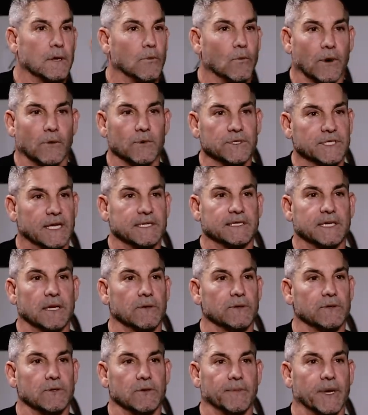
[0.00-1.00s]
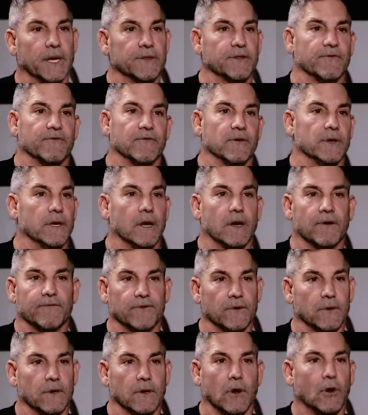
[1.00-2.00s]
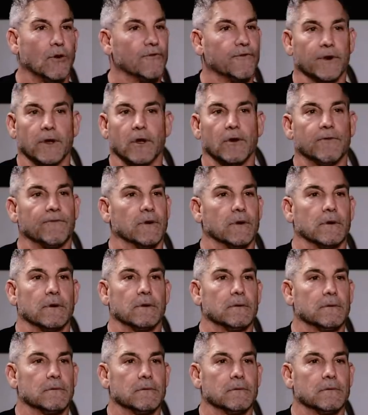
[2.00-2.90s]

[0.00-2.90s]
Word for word: what was I telling you about the free offer over mm-hmm. and over?